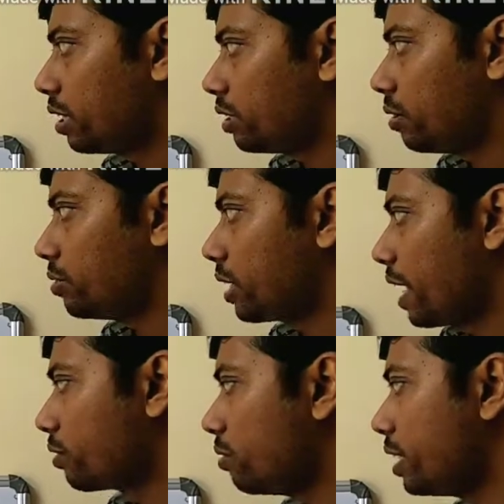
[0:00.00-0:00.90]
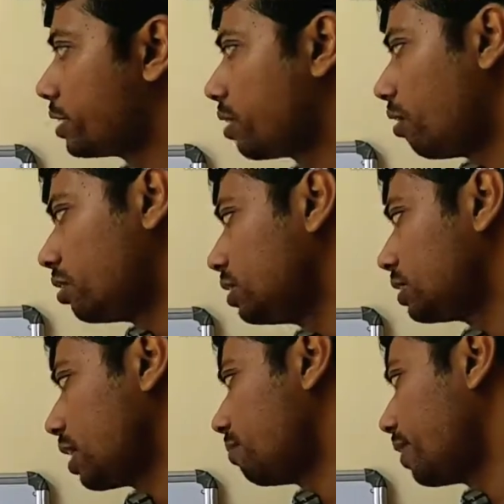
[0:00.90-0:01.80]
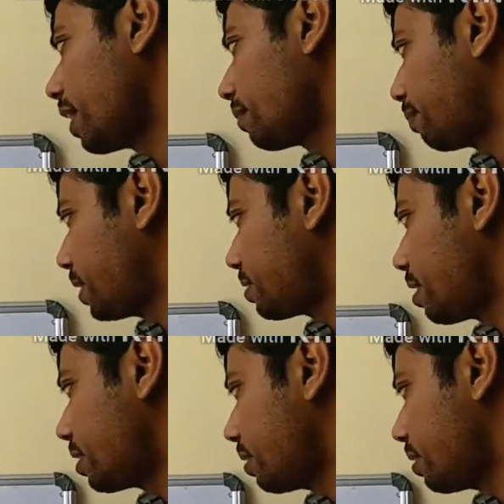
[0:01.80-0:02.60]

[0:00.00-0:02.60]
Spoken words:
you have to calculate all this term like pressure,